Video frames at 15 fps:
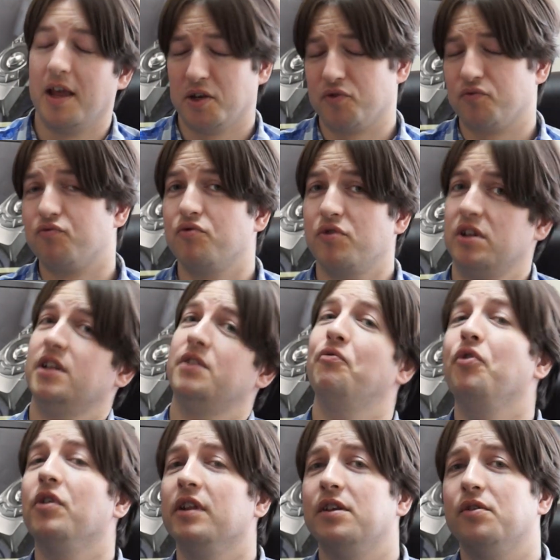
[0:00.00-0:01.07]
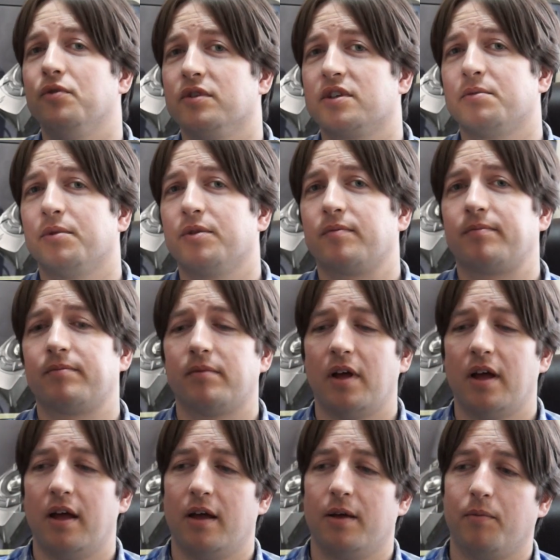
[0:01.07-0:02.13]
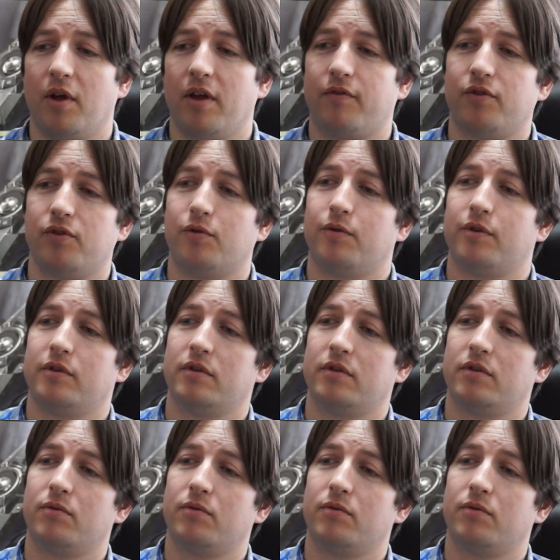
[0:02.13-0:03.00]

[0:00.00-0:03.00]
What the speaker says: It's really noticeable. If you were